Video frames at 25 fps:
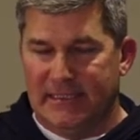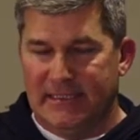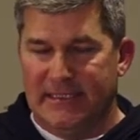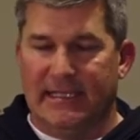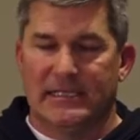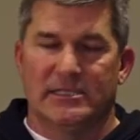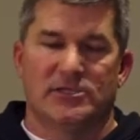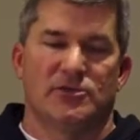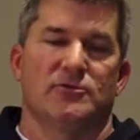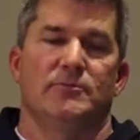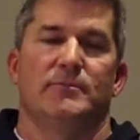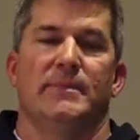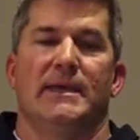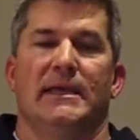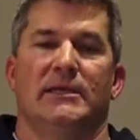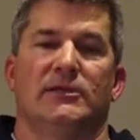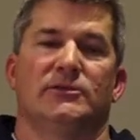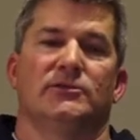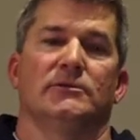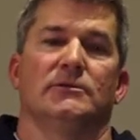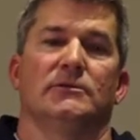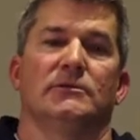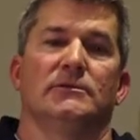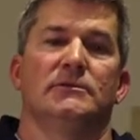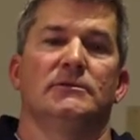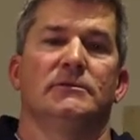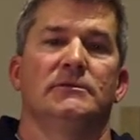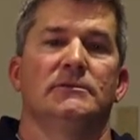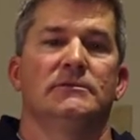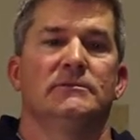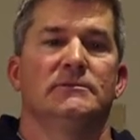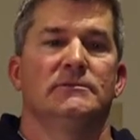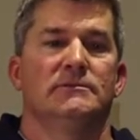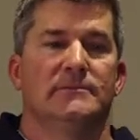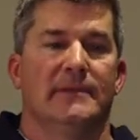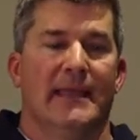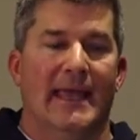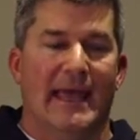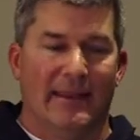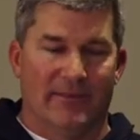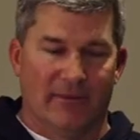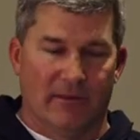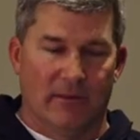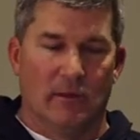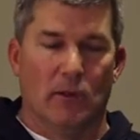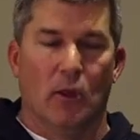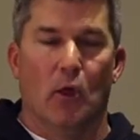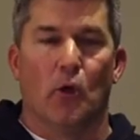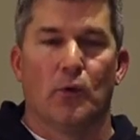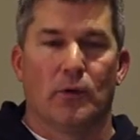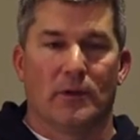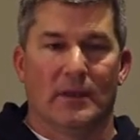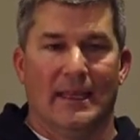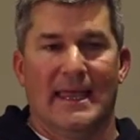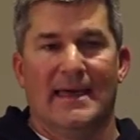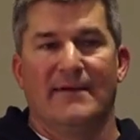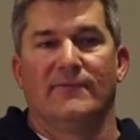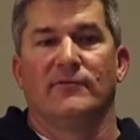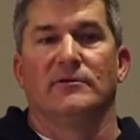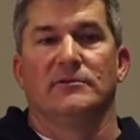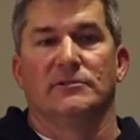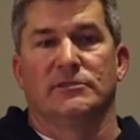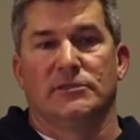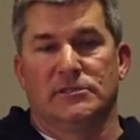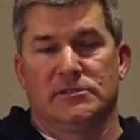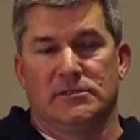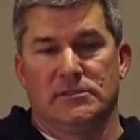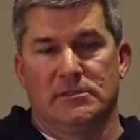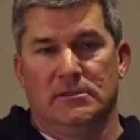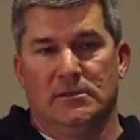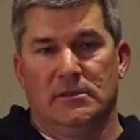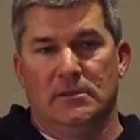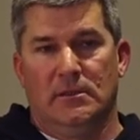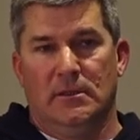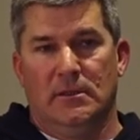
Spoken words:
detrimental at the lower levels.